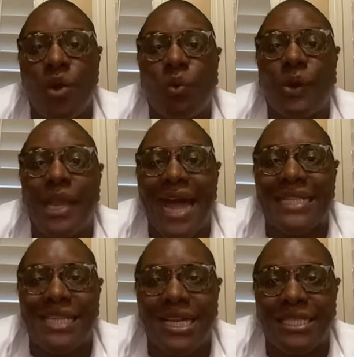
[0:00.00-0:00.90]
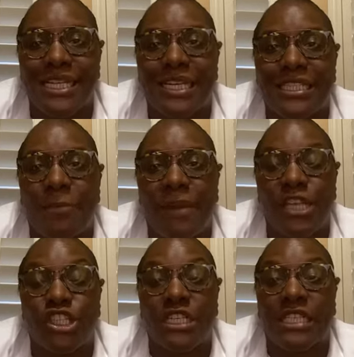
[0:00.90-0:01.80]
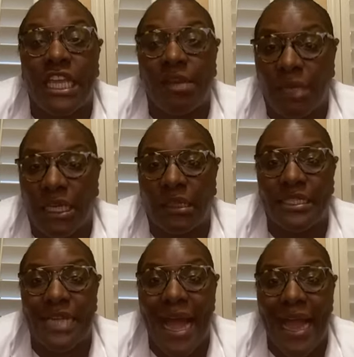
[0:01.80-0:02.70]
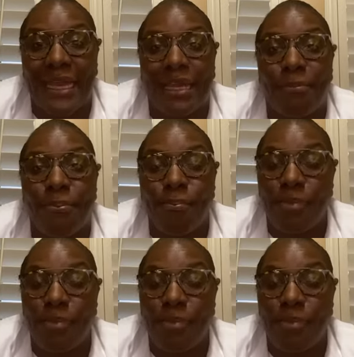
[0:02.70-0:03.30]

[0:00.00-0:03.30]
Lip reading: will not touch it unless the patient is imminently dying.